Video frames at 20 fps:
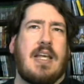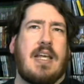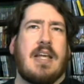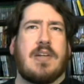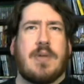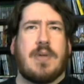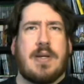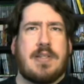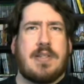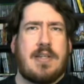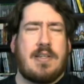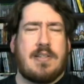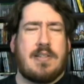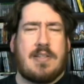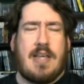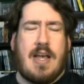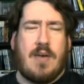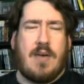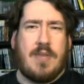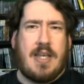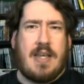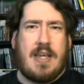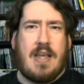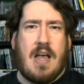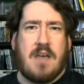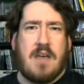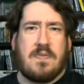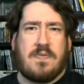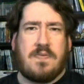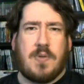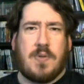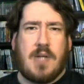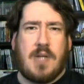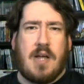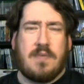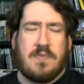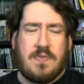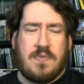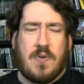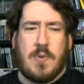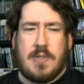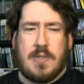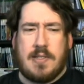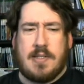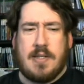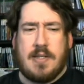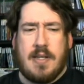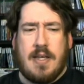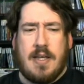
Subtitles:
interesting to see how they unfold,